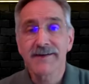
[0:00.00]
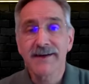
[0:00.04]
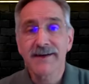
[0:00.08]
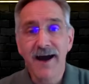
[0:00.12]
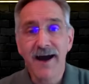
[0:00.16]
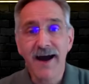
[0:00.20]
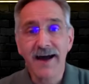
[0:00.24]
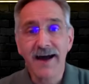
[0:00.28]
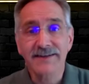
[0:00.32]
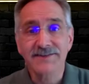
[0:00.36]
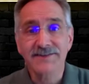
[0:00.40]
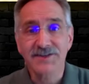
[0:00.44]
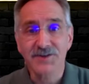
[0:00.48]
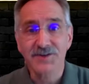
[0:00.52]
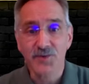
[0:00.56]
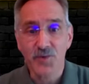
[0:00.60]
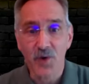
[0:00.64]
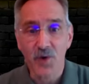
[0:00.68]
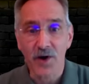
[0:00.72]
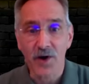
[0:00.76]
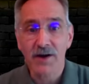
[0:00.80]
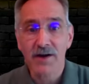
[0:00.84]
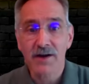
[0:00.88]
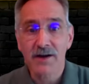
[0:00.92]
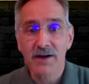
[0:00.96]
God's at
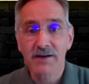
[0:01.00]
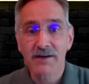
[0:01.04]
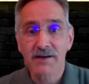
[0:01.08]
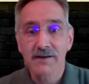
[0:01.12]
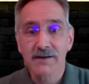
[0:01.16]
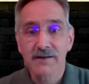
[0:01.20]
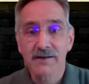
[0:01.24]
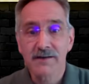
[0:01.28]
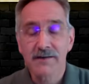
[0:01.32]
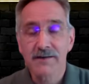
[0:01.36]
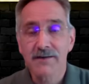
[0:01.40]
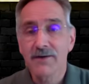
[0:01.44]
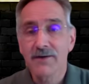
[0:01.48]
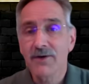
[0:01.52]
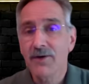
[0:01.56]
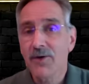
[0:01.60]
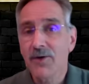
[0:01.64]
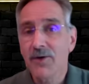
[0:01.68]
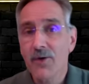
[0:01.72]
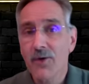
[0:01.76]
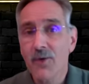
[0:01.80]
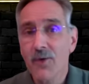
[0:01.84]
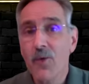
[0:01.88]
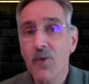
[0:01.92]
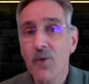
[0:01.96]
work.
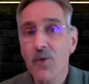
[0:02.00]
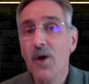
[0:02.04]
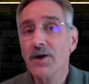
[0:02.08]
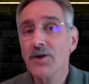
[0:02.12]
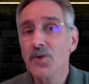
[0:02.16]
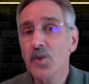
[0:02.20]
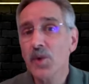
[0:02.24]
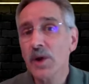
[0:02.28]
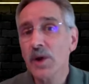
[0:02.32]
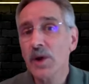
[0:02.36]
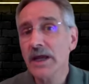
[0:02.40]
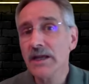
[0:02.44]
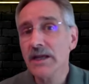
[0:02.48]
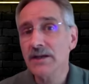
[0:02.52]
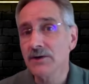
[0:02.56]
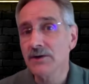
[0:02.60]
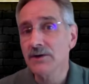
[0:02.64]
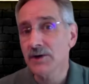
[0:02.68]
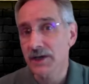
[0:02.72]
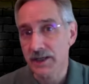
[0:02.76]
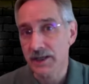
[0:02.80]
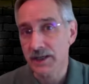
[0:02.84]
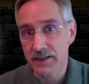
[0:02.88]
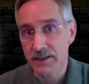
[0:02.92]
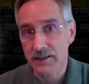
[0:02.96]
What are we
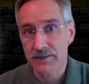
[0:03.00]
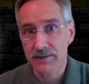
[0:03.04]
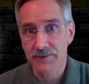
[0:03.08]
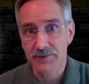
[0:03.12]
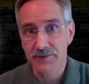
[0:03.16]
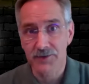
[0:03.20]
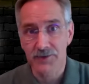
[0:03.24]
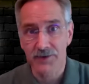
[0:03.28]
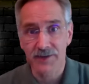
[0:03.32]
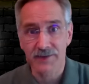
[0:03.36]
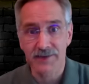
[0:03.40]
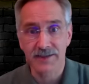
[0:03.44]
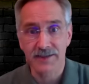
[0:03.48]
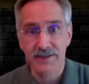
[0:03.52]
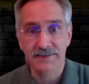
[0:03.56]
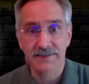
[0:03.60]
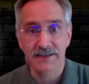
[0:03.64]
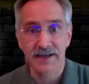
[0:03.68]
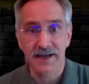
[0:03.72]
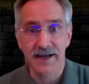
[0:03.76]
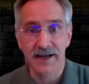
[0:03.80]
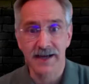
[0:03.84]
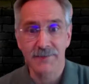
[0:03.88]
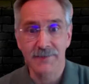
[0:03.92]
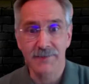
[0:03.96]
doing during this
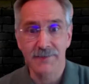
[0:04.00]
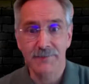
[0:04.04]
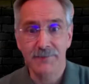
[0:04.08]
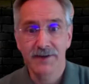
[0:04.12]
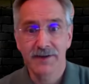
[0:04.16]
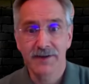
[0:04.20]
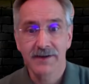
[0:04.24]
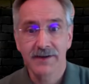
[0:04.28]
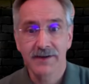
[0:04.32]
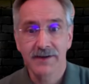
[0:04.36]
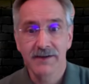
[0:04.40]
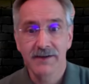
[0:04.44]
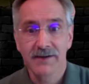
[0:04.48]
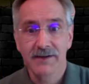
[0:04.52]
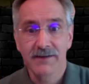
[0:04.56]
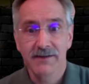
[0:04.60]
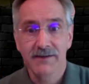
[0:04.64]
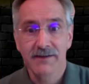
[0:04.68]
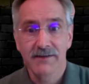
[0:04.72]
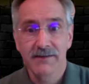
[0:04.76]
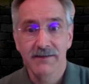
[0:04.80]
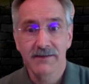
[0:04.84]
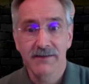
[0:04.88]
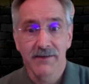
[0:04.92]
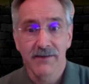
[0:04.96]
time?
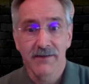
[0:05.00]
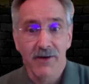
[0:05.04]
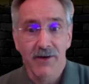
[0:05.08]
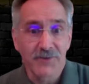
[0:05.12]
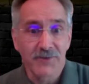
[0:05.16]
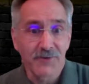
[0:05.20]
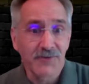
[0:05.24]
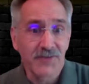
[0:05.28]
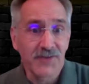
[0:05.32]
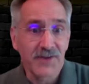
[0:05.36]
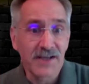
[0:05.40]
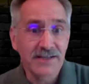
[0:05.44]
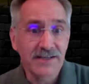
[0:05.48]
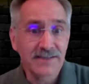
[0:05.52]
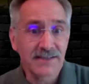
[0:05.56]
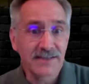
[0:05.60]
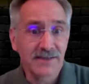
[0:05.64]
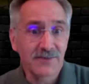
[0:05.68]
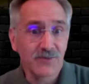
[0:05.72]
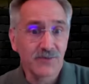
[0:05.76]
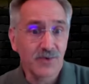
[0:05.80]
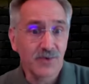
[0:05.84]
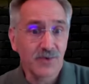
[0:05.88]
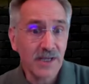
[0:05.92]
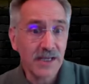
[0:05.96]
Are there things
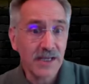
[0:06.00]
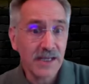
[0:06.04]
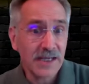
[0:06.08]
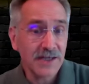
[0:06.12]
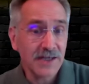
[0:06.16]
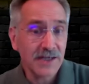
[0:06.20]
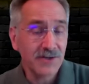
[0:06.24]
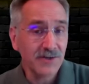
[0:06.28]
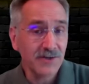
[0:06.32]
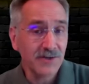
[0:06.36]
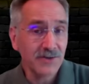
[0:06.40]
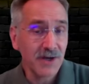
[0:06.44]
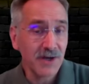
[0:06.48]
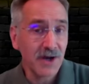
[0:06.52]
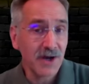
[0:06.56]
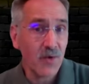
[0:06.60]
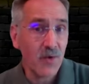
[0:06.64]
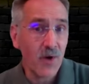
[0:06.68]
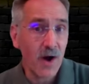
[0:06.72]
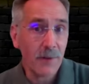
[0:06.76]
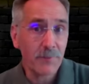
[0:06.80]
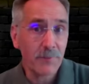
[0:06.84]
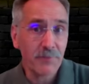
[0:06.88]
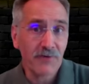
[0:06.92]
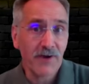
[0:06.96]
that we can do to
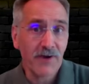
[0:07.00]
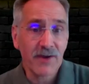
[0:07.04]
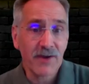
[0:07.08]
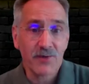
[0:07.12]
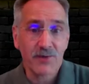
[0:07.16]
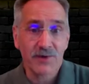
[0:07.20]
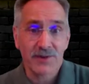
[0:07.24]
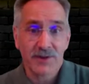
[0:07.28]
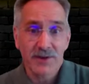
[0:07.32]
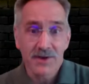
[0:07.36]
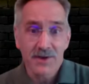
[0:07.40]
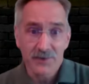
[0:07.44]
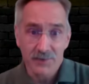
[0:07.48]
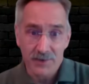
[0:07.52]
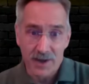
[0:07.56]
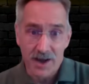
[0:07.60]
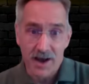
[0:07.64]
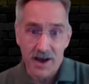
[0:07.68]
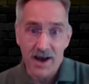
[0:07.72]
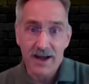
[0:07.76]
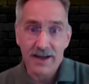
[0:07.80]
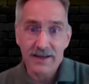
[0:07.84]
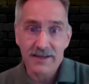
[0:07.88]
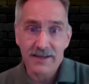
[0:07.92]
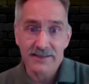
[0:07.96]
cooperate with
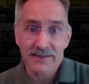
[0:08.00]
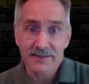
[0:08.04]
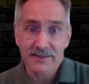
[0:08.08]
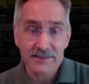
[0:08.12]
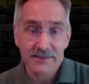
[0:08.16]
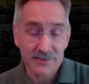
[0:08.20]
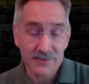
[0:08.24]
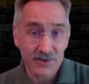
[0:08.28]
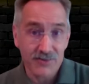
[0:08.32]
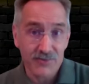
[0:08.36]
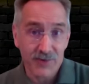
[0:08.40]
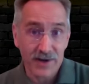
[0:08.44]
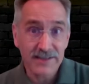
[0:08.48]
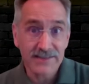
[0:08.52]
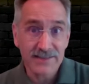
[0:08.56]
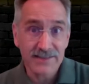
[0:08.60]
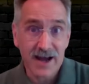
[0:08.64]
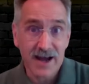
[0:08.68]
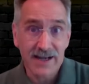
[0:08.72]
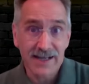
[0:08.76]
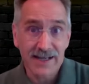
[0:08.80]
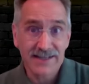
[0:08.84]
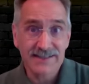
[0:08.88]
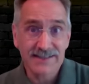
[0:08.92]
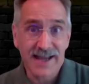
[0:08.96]
God and the grace
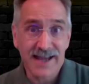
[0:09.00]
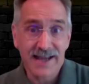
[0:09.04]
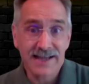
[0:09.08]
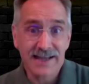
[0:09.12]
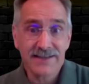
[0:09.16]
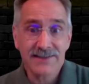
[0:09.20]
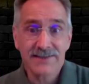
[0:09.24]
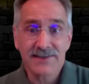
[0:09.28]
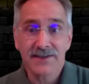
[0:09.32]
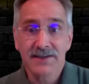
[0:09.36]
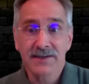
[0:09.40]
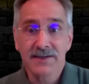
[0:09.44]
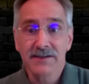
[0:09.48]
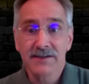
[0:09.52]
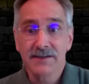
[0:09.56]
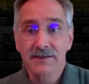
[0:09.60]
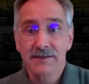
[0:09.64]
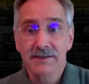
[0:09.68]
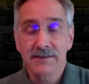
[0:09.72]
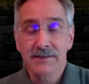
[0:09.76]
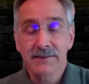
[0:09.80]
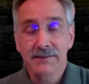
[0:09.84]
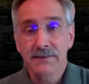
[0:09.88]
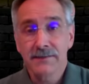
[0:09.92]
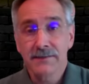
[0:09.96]
God extends?
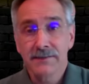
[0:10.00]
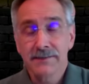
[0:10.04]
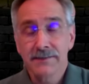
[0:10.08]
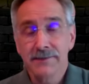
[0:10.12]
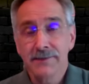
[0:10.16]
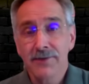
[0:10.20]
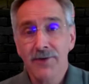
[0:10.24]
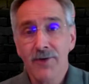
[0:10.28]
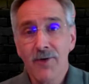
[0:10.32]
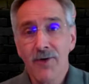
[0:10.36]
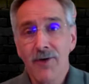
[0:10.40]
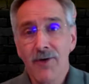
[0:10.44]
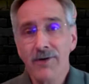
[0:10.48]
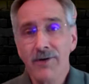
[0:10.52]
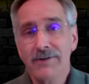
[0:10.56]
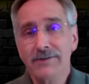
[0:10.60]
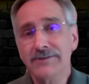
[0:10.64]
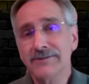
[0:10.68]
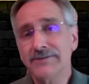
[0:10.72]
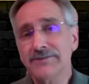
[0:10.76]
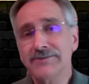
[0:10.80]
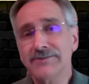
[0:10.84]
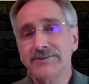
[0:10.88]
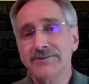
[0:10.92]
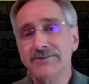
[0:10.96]

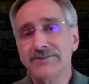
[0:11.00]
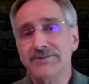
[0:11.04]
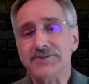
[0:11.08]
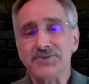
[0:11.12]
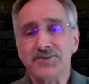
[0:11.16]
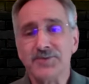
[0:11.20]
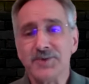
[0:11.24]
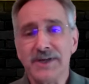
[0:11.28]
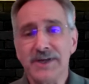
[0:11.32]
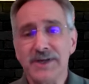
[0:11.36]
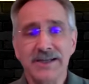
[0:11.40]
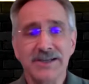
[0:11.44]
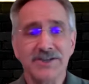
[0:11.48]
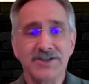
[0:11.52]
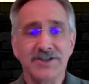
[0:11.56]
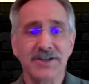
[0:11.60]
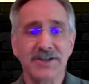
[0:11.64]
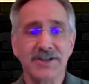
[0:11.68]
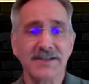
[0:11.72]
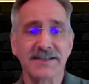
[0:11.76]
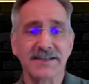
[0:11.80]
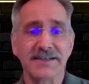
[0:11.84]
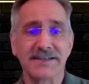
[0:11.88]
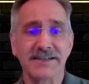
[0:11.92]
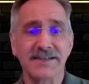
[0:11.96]
Or do we
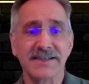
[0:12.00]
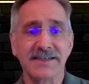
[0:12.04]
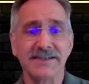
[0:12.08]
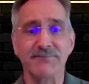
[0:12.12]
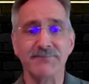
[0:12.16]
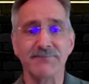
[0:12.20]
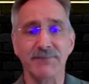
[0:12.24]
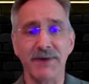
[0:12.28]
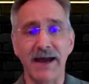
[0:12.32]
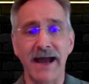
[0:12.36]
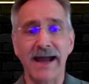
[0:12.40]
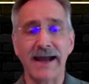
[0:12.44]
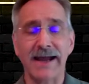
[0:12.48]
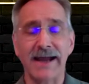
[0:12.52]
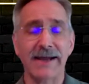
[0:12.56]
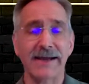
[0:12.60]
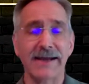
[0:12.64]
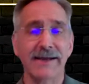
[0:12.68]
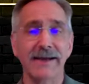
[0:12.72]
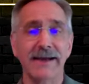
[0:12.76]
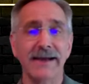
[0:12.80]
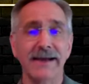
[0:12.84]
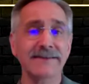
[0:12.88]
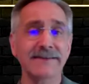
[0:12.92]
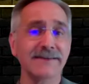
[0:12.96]
just sit
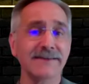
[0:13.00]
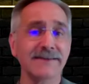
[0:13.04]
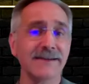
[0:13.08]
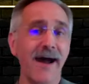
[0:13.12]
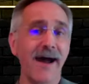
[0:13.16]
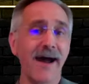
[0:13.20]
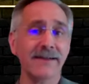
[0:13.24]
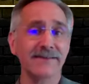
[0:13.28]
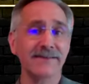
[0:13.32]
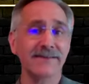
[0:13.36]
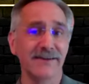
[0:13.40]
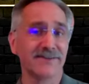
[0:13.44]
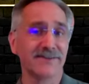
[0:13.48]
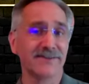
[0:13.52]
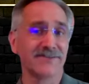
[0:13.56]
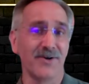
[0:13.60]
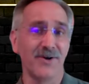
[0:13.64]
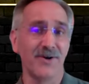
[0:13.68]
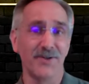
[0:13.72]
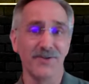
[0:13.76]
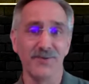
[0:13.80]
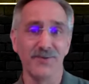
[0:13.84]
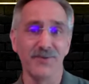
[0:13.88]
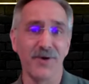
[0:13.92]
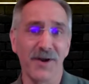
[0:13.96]
back as God does
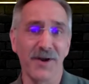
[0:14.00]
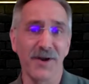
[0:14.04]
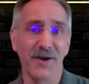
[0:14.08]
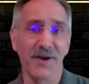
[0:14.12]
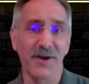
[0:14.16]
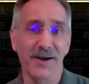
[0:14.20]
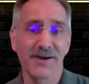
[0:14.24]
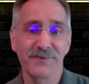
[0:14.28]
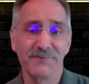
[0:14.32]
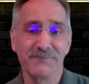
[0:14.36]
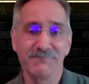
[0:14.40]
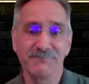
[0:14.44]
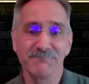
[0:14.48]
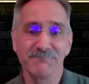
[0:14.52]
all the work?